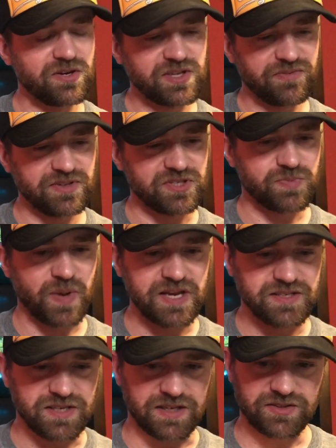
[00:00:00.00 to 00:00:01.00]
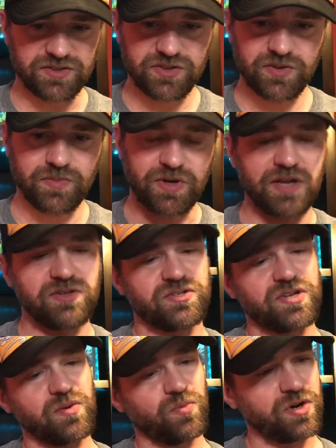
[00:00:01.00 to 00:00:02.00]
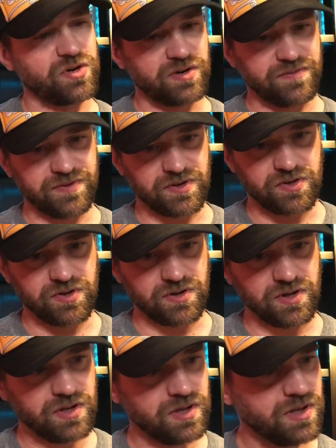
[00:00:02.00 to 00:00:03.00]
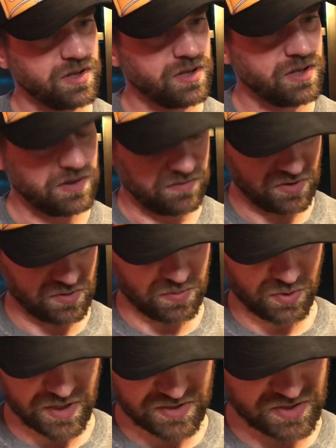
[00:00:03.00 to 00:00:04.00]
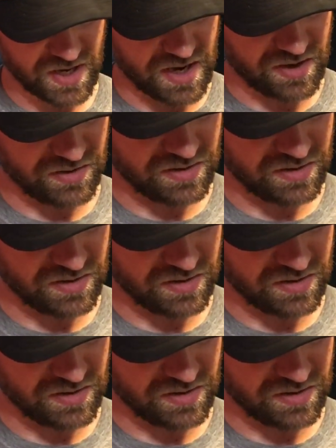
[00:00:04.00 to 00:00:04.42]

are definitely spine ticks, but I just, I wonder if it could, if it could press higher